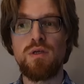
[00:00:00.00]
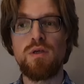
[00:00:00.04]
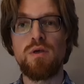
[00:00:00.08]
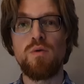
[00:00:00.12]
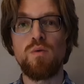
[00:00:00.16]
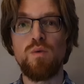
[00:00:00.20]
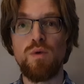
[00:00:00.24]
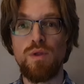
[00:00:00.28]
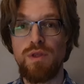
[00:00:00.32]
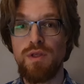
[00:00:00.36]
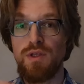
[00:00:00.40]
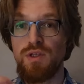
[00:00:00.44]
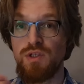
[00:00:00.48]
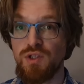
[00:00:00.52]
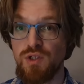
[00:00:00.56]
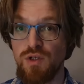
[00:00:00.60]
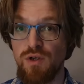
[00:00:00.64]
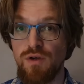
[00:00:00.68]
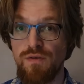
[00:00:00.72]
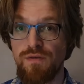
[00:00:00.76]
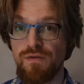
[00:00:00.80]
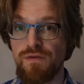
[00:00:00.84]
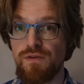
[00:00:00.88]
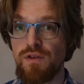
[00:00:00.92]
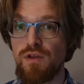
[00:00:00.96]
with a
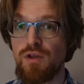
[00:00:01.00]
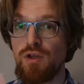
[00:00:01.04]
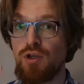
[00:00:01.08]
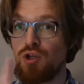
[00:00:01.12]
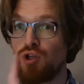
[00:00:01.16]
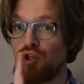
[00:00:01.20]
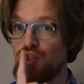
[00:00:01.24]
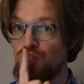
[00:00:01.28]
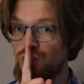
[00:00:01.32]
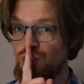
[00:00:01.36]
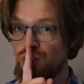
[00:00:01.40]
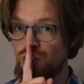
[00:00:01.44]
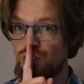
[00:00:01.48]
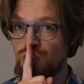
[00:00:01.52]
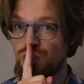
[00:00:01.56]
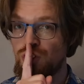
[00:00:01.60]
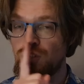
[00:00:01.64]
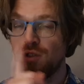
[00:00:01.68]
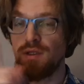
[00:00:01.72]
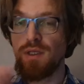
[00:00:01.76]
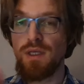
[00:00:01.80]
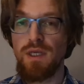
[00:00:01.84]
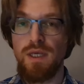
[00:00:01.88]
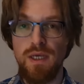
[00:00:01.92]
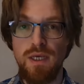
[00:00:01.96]
soft sh
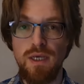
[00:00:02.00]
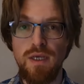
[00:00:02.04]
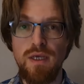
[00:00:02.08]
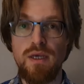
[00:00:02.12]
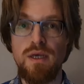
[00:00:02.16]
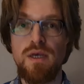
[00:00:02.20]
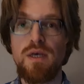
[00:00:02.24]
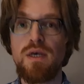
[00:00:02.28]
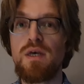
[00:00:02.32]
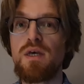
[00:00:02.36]
K